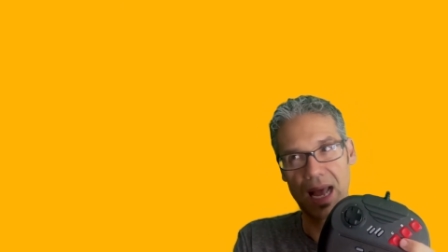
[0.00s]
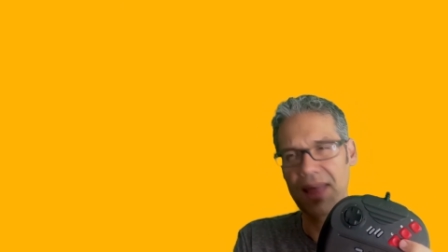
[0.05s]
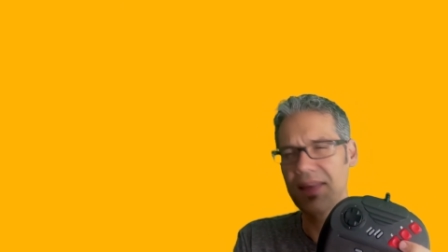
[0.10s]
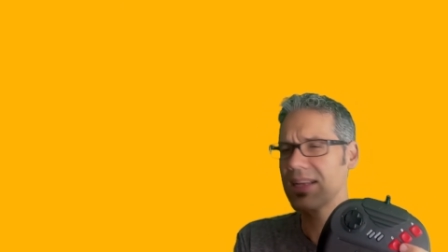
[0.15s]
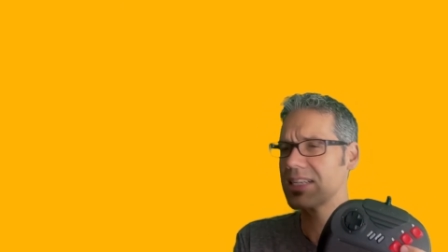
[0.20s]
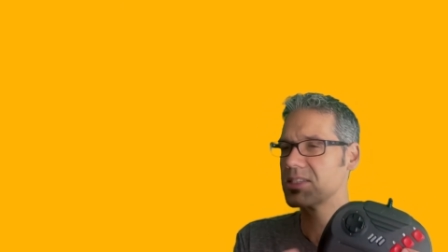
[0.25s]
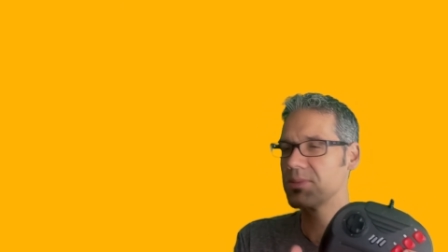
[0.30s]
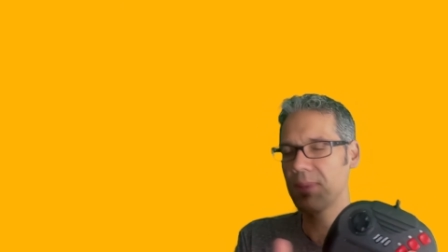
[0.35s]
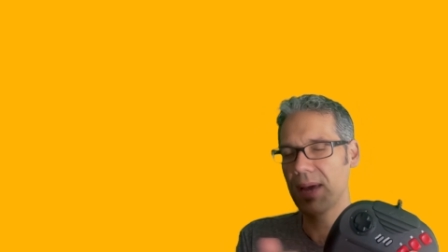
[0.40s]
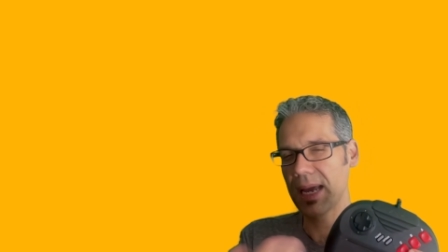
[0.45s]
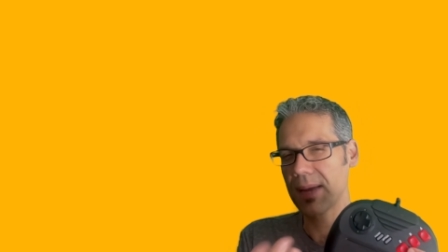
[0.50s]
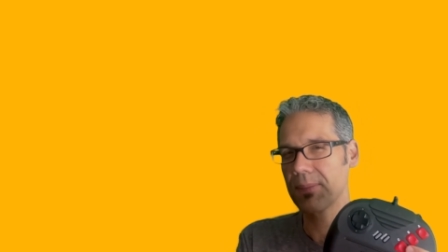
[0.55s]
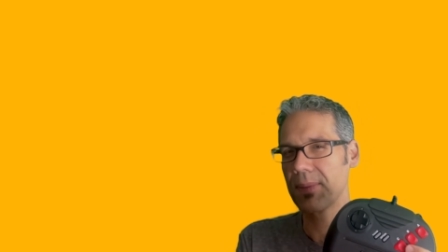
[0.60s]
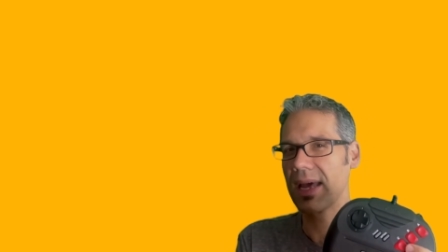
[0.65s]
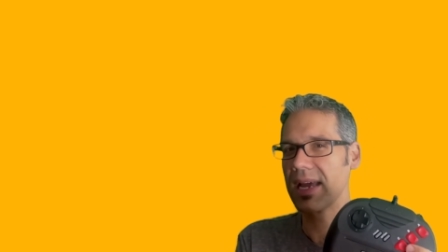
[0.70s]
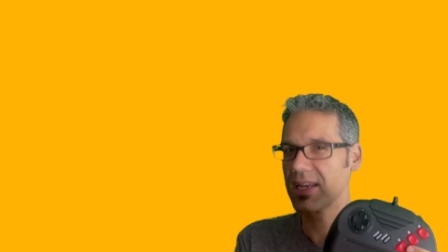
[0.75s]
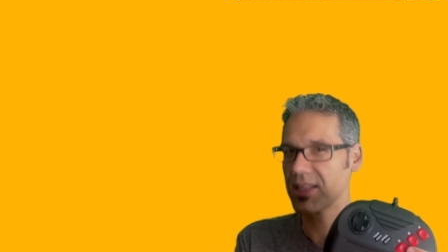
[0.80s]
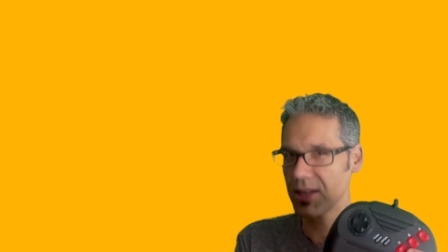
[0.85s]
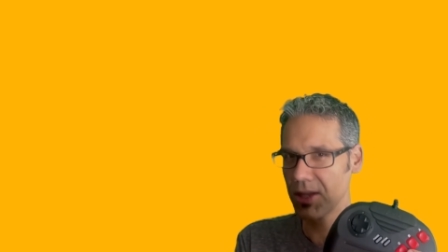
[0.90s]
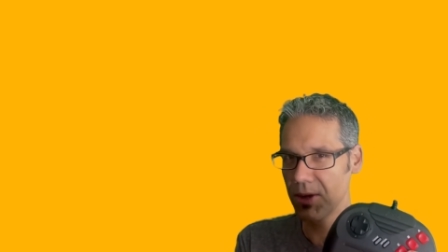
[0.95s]
I think it's
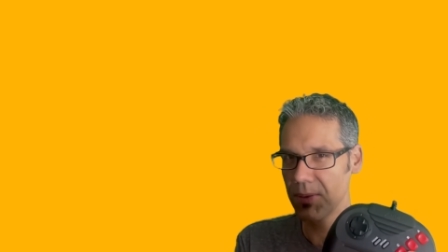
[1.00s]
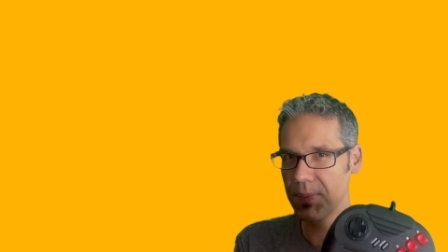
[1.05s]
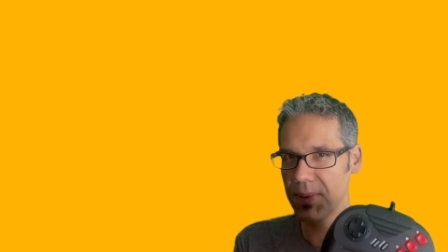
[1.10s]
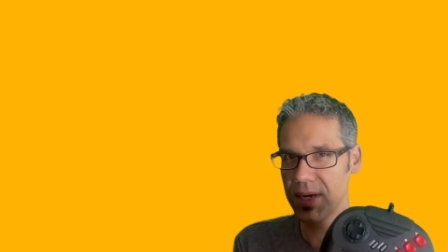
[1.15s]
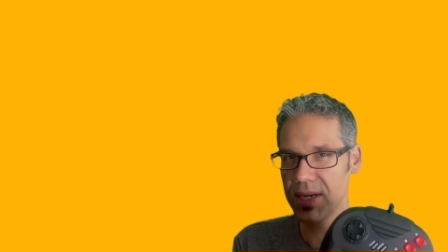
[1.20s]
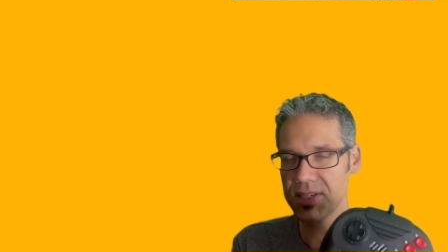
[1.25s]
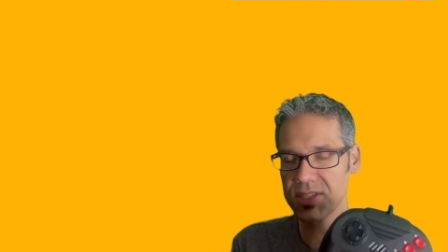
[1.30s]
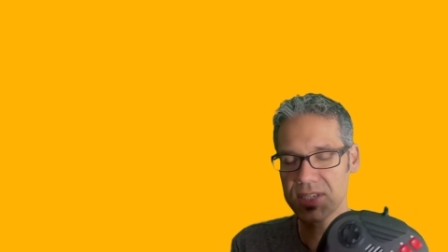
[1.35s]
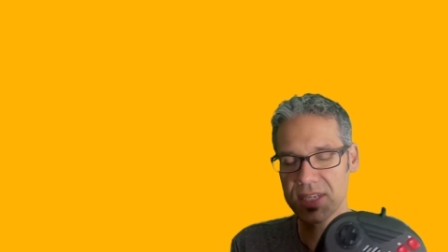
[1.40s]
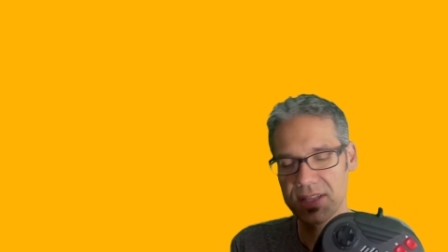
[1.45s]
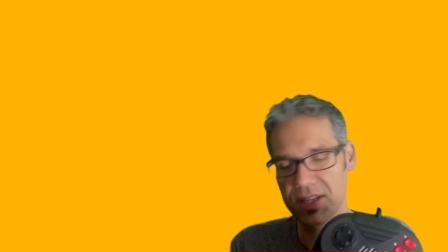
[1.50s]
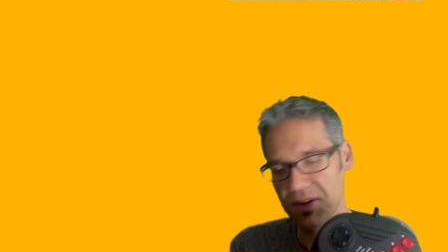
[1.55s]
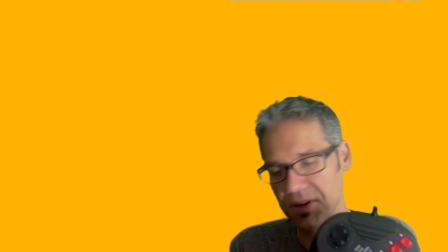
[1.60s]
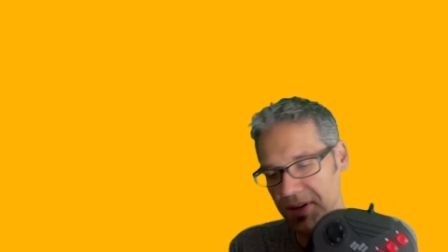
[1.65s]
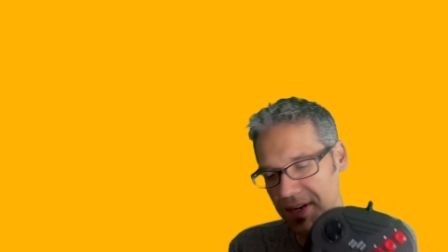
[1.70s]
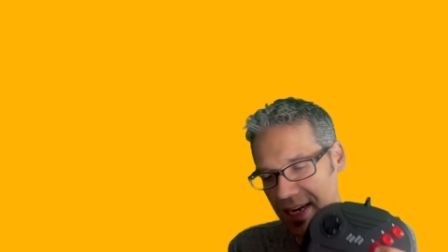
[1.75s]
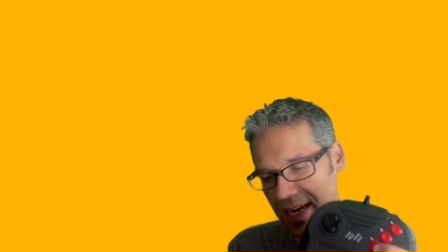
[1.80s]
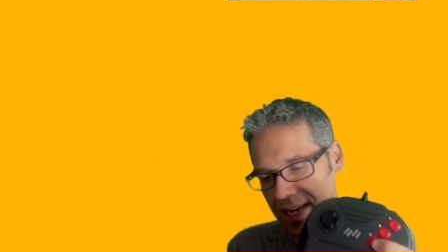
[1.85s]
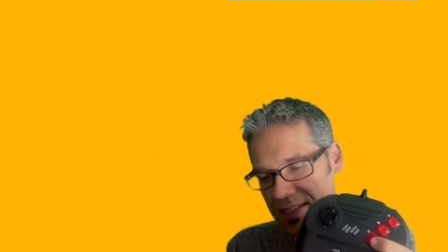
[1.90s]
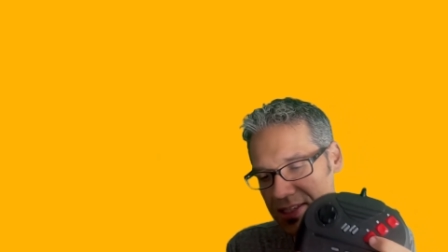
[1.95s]
back, low punch in the
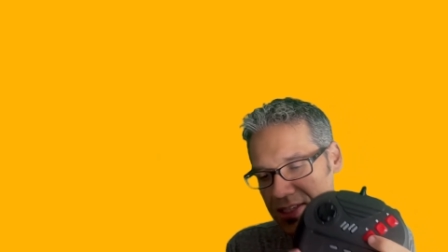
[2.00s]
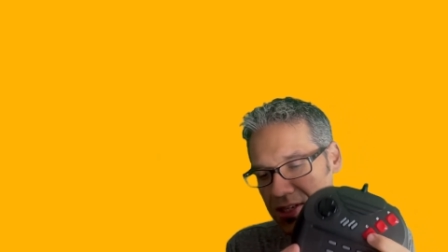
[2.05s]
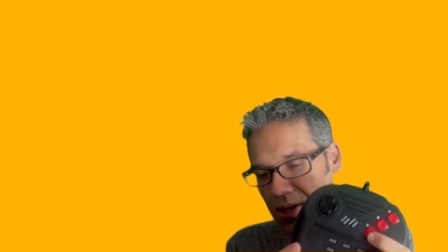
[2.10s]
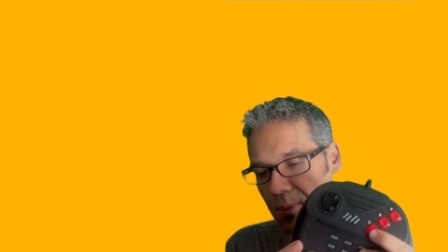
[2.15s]
arcade.